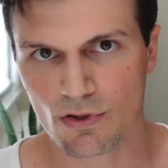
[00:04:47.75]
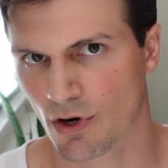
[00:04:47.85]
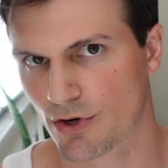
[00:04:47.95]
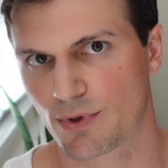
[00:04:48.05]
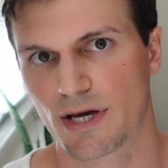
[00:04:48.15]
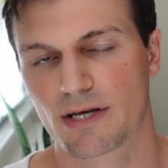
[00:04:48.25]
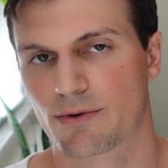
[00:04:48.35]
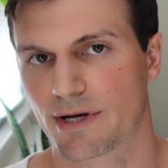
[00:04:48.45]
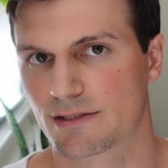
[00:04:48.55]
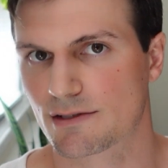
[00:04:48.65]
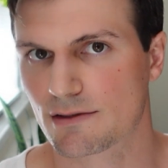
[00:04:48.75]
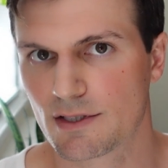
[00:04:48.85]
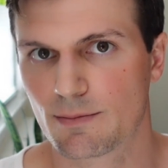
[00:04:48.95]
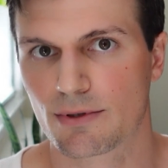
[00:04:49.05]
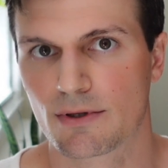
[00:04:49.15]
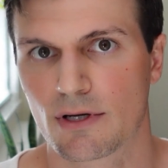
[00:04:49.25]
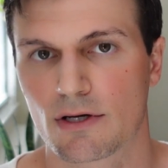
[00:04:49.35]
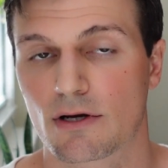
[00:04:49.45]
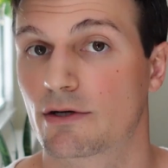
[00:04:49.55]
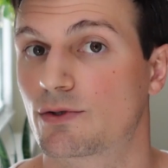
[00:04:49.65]
Are you getting great sleep?
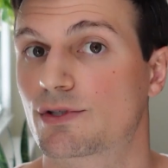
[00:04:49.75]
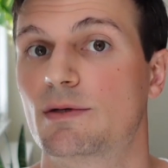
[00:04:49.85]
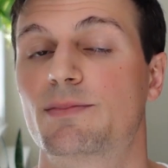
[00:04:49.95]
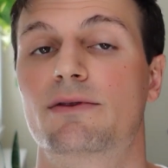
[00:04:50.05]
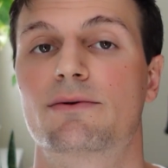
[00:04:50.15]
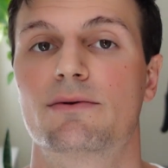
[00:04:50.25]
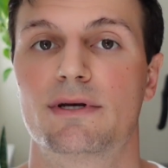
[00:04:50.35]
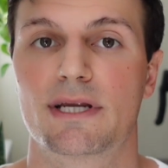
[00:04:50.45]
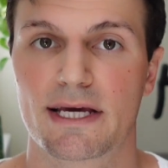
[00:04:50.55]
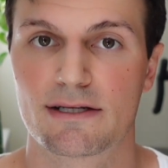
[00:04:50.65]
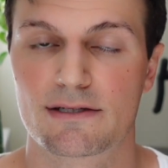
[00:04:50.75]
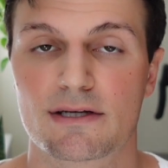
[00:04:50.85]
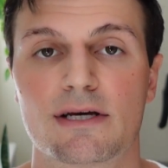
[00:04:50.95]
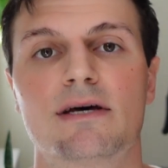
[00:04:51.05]
Are you sleeping through the night?